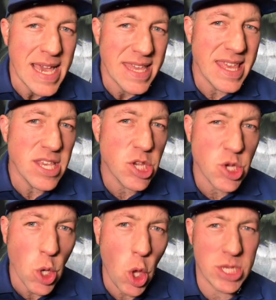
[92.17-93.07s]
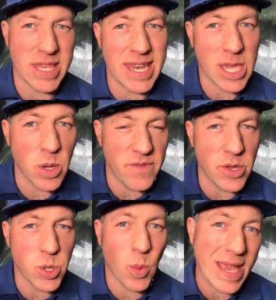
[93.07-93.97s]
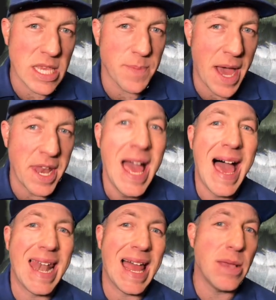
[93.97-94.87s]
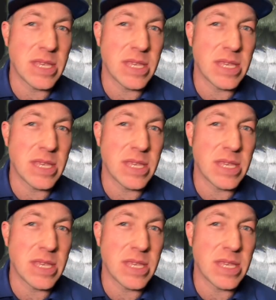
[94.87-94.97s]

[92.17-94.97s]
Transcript: This shorter than equivalent wingspan allows